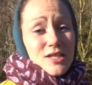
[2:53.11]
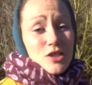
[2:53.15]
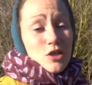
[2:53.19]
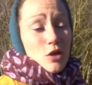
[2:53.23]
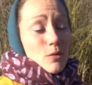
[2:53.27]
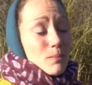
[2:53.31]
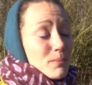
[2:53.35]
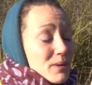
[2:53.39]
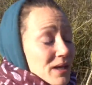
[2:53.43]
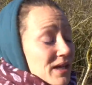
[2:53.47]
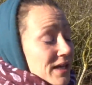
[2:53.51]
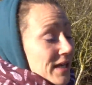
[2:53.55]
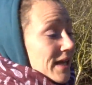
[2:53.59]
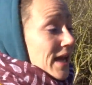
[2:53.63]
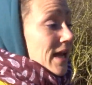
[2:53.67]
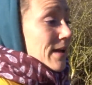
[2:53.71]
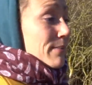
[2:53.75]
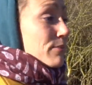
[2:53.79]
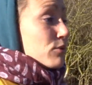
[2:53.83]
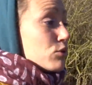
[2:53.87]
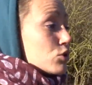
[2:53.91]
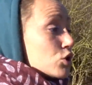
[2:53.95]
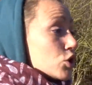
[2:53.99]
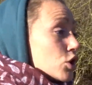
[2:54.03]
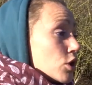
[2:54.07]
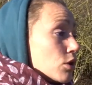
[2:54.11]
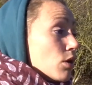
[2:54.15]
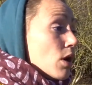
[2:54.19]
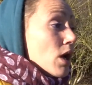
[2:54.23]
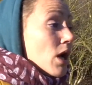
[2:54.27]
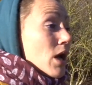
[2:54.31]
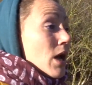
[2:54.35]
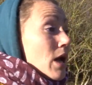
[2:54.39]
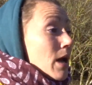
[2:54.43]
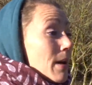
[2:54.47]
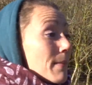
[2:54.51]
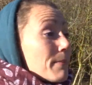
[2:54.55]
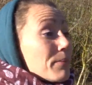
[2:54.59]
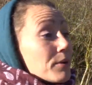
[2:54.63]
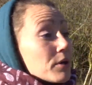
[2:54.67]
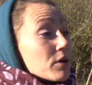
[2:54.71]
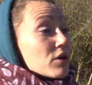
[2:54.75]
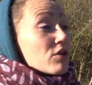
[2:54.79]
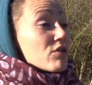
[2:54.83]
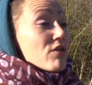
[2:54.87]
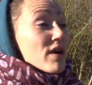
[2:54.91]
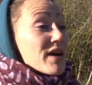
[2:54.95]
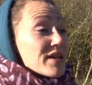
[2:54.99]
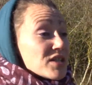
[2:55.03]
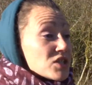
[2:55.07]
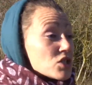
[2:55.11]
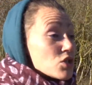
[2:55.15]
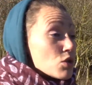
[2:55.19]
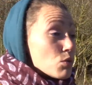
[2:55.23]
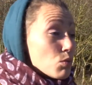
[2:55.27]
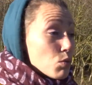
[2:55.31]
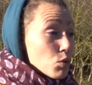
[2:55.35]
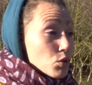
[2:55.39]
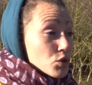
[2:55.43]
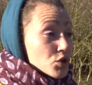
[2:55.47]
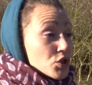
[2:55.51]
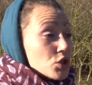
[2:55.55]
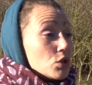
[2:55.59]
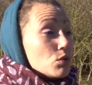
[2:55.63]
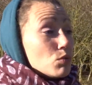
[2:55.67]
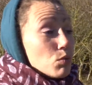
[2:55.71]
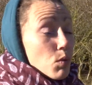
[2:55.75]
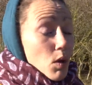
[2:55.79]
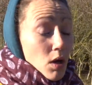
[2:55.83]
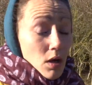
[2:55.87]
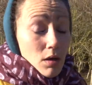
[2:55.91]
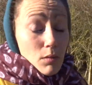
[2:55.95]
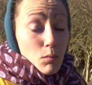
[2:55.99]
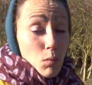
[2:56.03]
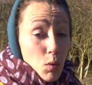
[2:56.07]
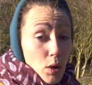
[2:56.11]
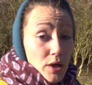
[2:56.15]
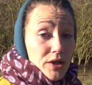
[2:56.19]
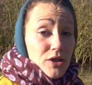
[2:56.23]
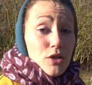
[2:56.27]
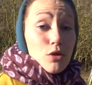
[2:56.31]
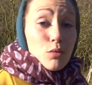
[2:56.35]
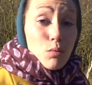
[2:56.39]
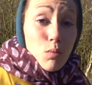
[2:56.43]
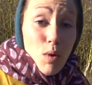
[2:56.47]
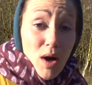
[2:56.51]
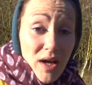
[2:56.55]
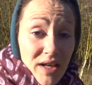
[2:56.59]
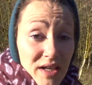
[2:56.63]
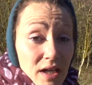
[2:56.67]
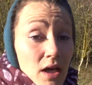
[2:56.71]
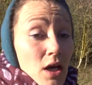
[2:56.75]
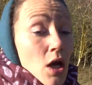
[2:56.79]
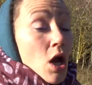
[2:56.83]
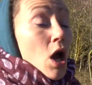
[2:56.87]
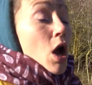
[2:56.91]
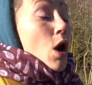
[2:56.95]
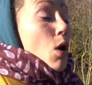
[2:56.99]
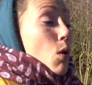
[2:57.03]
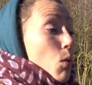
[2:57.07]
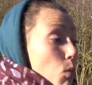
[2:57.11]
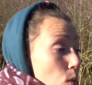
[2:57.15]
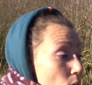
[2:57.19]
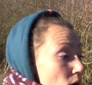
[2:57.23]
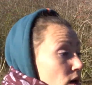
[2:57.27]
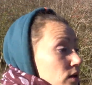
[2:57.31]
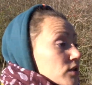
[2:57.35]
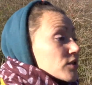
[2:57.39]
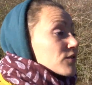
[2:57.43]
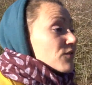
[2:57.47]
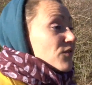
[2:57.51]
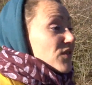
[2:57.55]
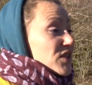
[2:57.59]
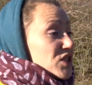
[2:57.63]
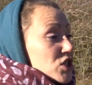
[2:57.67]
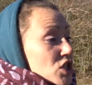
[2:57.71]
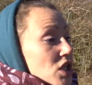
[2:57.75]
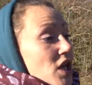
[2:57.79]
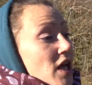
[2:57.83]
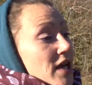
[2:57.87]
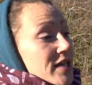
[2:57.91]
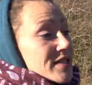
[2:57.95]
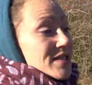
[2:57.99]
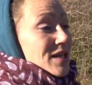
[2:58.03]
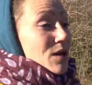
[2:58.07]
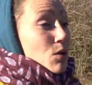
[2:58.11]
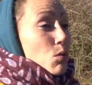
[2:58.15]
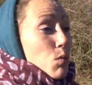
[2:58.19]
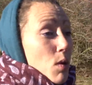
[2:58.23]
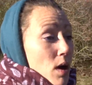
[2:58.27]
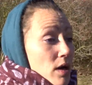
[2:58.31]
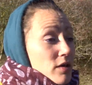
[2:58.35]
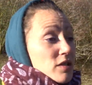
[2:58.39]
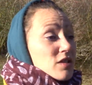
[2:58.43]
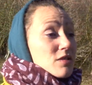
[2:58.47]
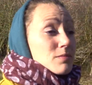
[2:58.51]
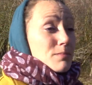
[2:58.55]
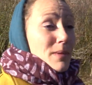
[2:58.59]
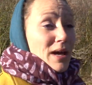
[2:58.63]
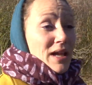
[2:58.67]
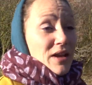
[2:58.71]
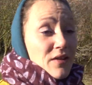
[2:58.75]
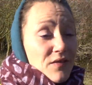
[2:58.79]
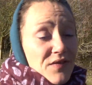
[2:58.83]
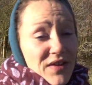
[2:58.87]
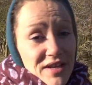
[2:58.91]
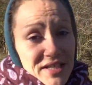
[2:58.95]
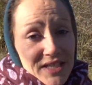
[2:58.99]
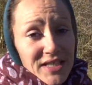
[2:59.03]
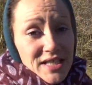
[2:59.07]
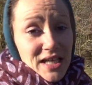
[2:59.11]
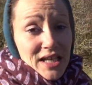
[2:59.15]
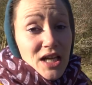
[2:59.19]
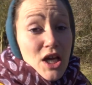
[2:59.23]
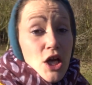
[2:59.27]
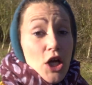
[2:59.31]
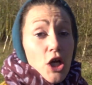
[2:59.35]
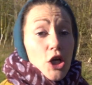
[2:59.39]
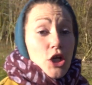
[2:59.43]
So being able to progress towards you what, what you want whilst visualizing, whilst manifesting,